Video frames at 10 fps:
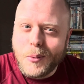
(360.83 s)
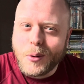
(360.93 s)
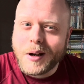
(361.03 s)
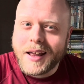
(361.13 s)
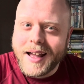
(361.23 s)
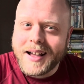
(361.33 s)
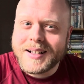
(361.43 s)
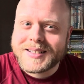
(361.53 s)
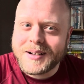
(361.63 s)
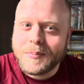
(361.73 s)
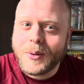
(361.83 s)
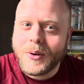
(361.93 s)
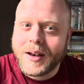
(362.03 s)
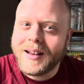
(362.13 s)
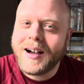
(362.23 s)
want to get at some
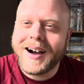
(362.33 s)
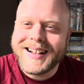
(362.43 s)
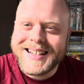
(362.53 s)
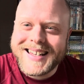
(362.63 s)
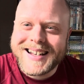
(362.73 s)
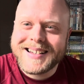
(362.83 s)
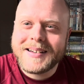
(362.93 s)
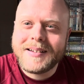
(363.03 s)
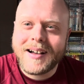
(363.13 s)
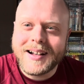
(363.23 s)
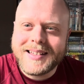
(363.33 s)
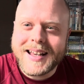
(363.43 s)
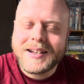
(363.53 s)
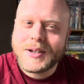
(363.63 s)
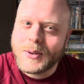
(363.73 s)
point. I didn't
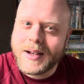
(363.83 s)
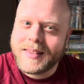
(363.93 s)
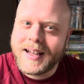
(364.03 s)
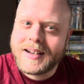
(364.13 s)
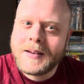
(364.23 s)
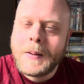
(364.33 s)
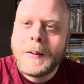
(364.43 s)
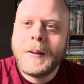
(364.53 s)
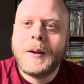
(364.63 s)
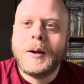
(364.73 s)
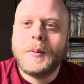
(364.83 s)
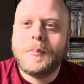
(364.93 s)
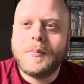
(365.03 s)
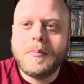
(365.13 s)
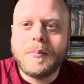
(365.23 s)
do it then,
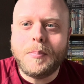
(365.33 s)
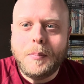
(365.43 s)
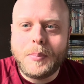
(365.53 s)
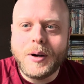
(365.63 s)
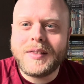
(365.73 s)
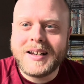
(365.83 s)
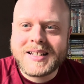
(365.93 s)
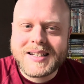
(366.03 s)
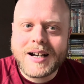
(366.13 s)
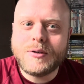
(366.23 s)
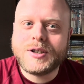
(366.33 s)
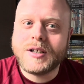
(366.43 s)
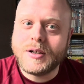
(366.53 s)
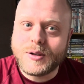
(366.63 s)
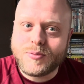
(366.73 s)
but the nostalgia
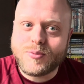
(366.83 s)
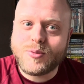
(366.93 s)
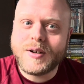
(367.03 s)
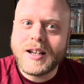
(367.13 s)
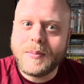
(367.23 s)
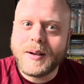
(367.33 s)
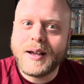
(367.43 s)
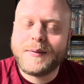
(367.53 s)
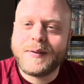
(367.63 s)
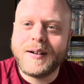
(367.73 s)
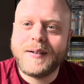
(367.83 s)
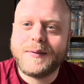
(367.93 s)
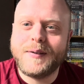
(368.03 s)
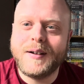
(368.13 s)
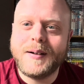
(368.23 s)
is really big
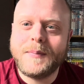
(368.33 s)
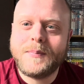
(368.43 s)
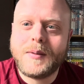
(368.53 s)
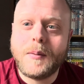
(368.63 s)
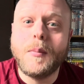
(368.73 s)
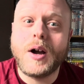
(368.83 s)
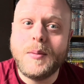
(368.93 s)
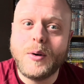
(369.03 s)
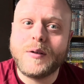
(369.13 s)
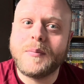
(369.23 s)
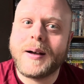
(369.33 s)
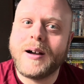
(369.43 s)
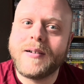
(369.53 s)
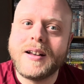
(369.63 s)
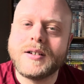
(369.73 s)
for Mighty Morphin Power
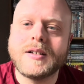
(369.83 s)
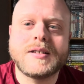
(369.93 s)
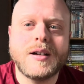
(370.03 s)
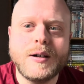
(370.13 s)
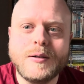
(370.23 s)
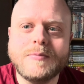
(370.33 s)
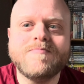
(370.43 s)
Rangers, so